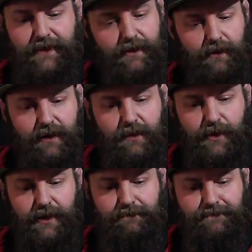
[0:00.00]
Iron
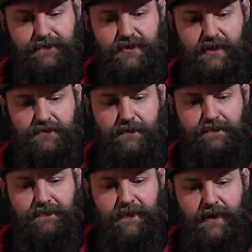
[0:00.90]
Man says,
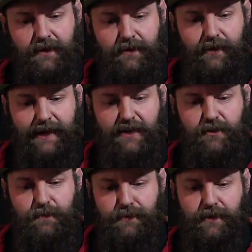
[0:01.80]
I
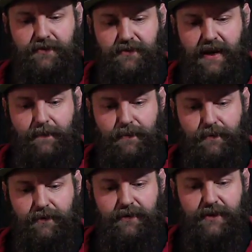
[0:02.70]
hate to put a
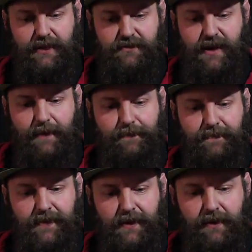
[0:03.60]
damper on things, Cap,
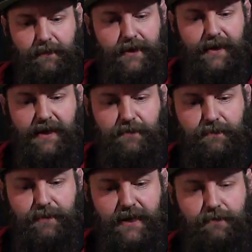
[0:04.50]
but it
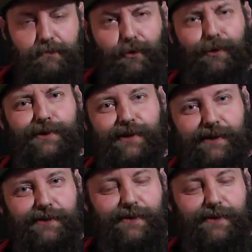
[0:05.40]
hasn't been born yet.